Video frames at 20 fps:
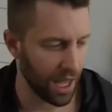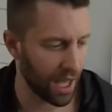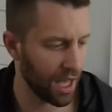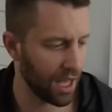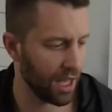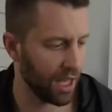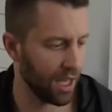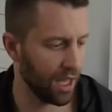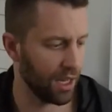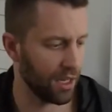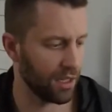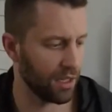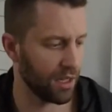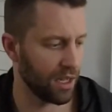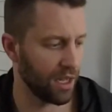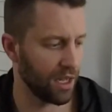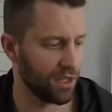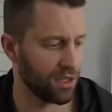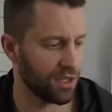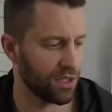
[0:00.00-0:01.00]
and
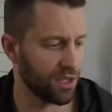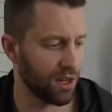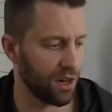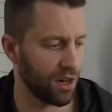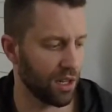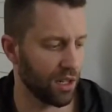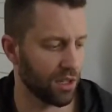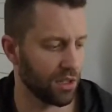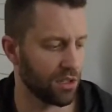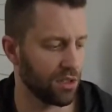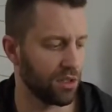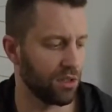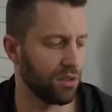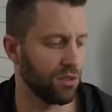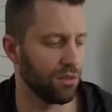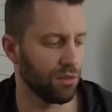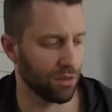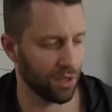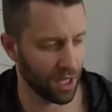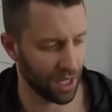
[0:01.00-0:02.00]
uh, starting
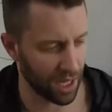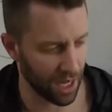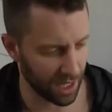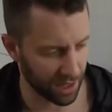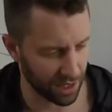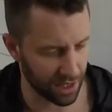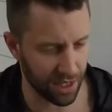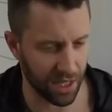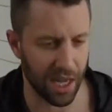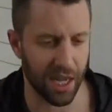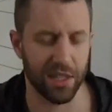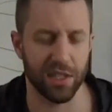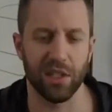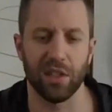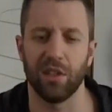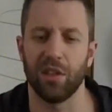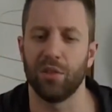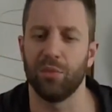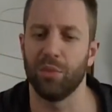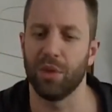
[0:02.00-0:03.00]
to connect the dots a
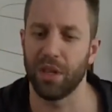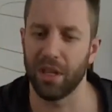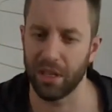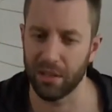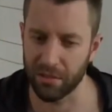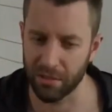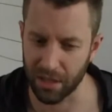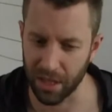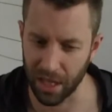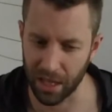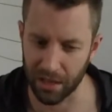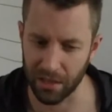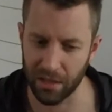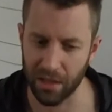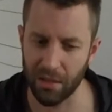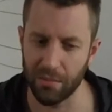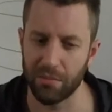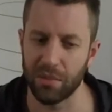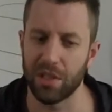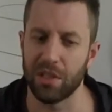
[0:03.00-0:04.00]
little bit, get
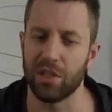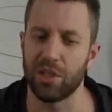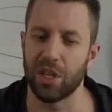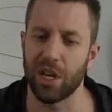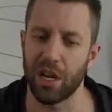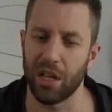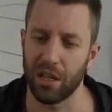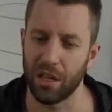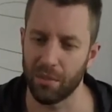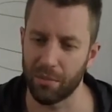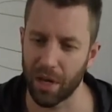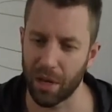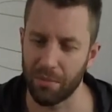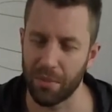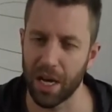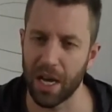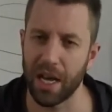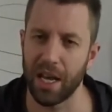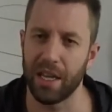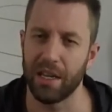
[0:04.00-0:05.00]
them to gel in my
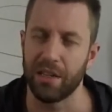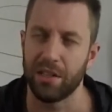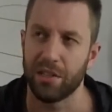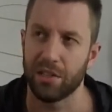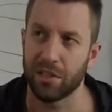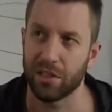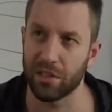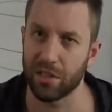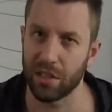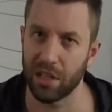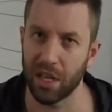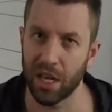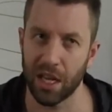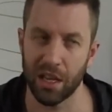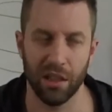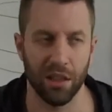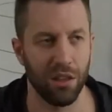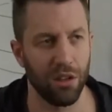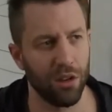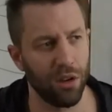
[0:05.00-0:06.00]
mind, just get
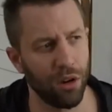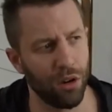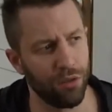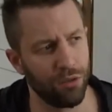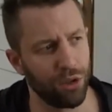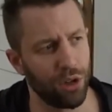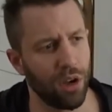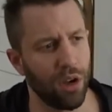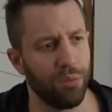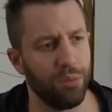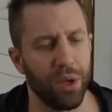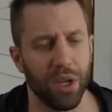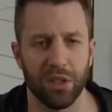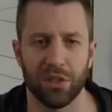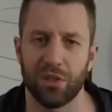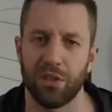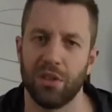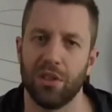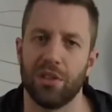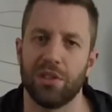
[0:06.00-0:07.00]
the overall
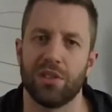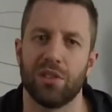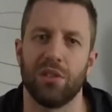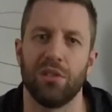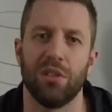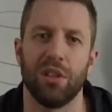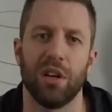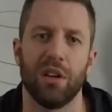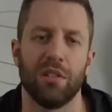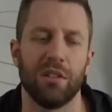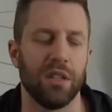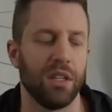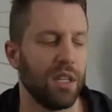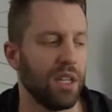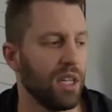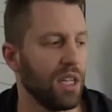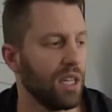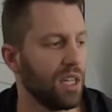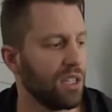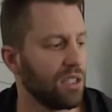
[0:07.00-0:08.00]
picture of the solo
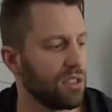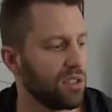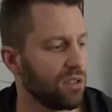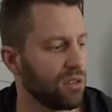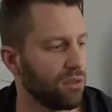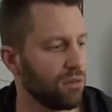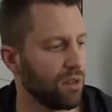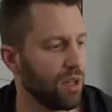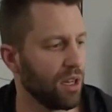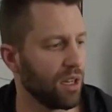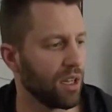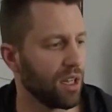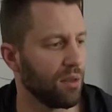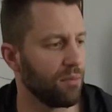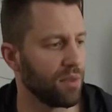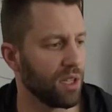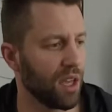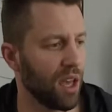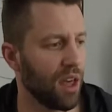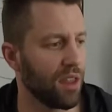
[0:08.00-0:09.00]
to uh, come
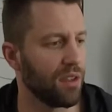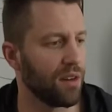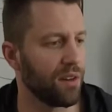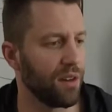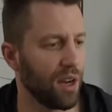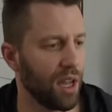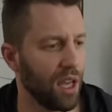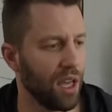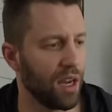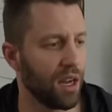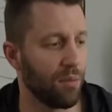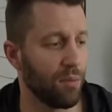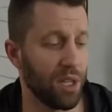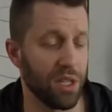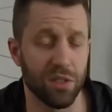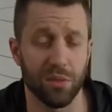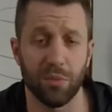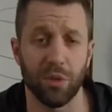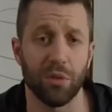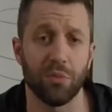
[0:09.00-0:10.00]
together. And I
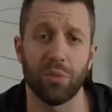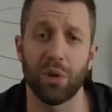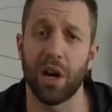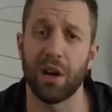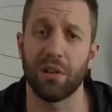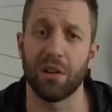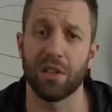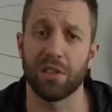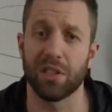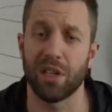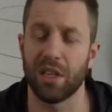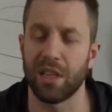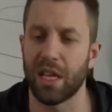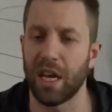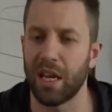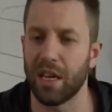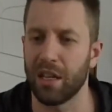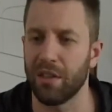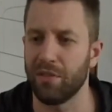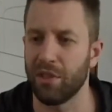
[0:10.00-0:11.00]
made some good progress on
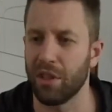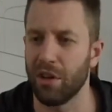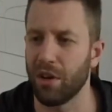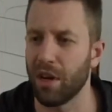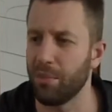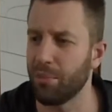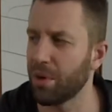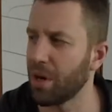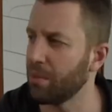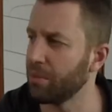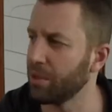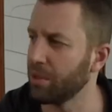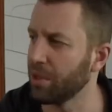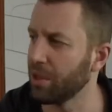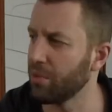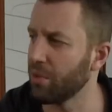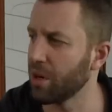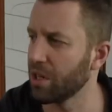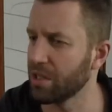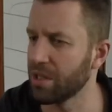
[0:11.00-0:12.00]
that, even though I probably
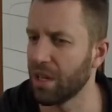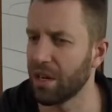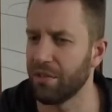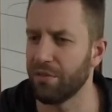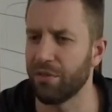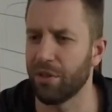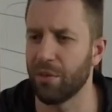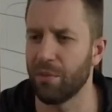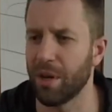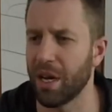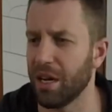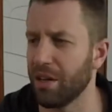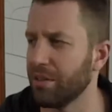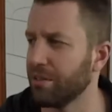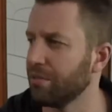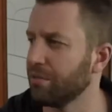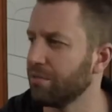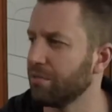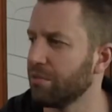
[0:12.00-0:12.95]
only worked on it for about